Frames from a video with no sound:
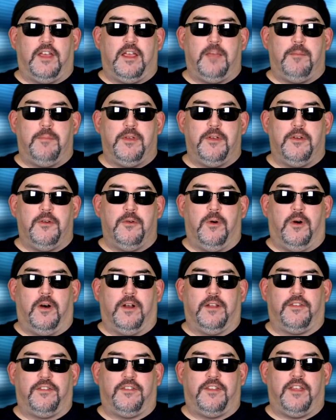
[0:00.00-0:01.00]
debut
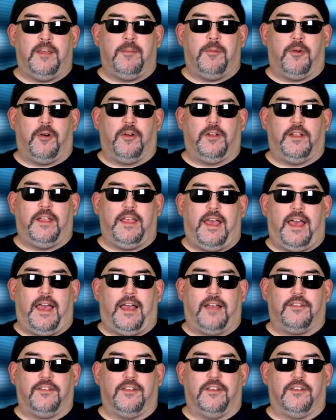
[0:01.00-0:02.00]
on Steam Early
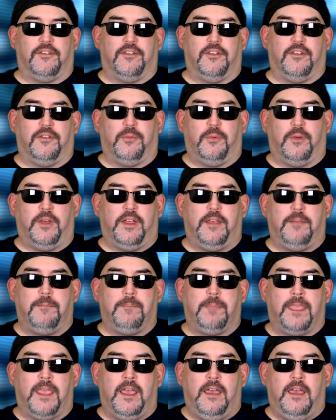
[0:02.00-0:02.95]
Access this week.